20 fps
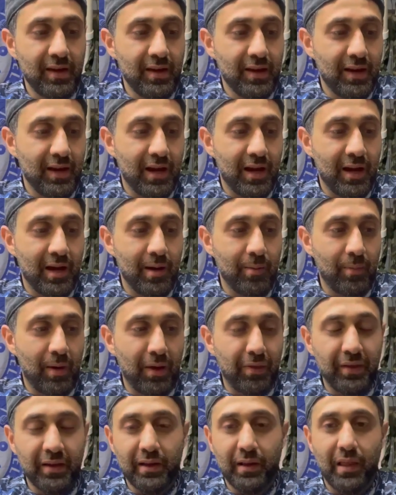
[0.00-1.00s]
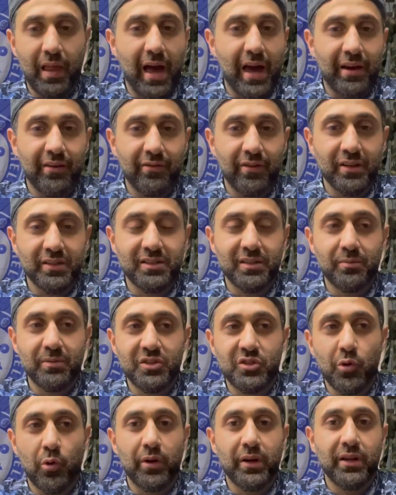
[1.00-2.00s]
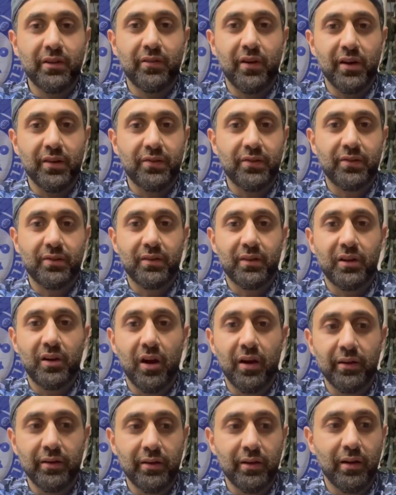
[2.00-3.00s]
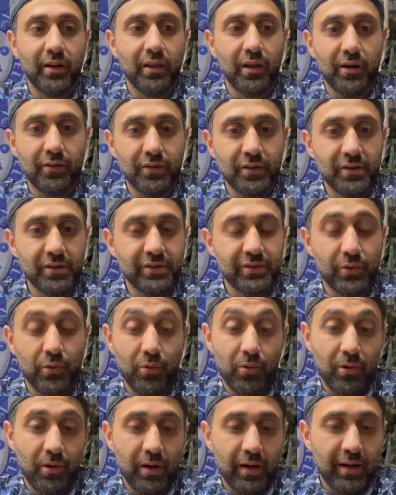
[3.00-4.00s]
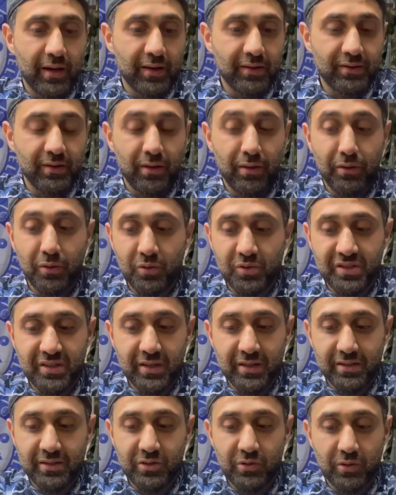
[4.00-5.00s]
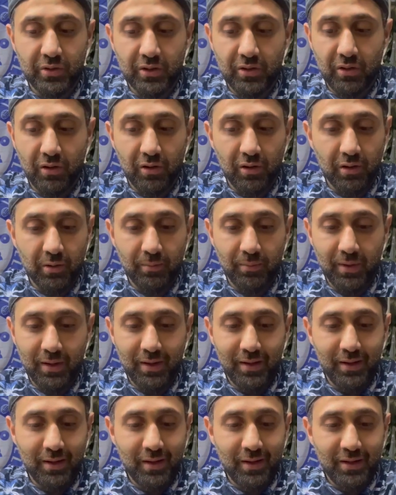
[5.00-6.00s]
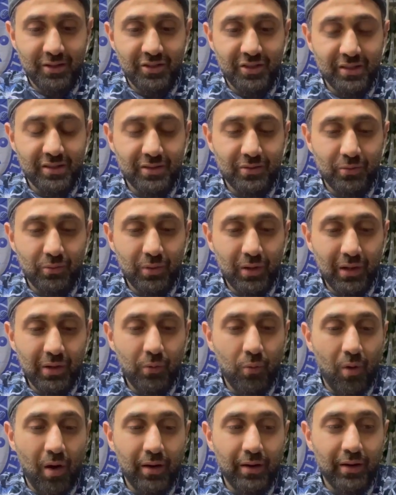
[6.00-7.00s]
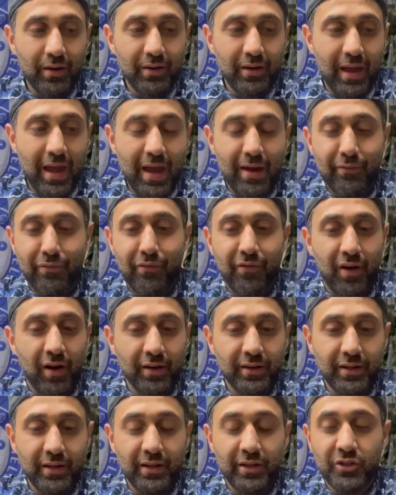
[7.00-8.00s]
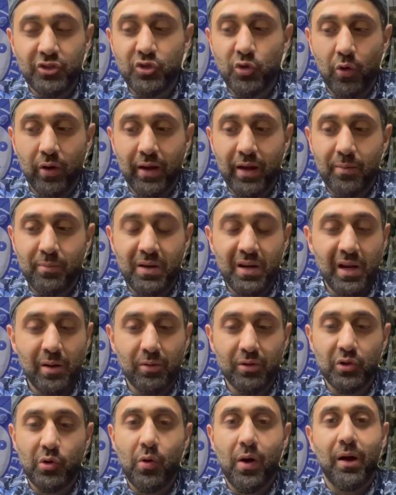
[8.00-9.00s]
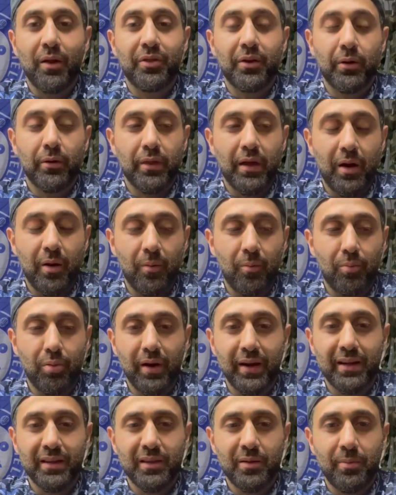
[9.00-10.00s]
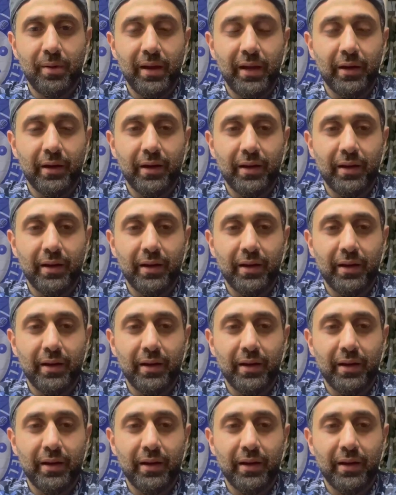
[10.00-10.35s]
I think a lot of us, the majority of us gun lovers, or I guess enthusiasts you could call them, just really want to have fun, enjoy it, being able to go out there without breaking the bank.